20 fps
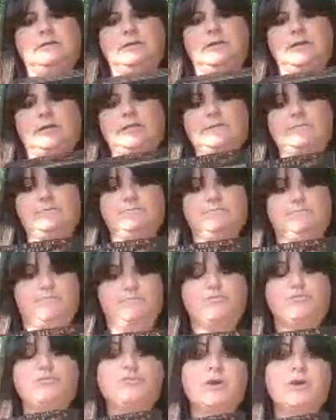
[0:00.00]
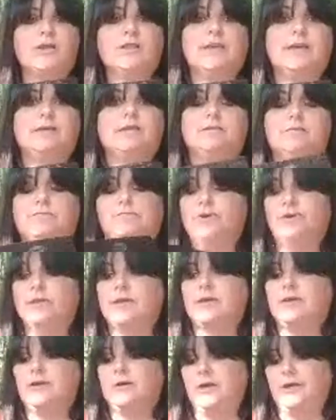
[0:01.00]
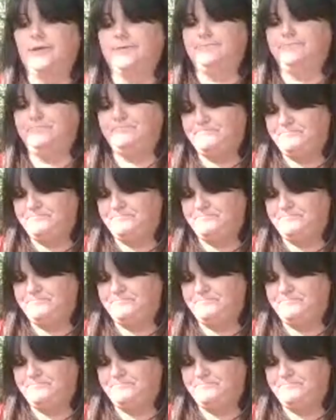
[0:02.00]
It's really, really good.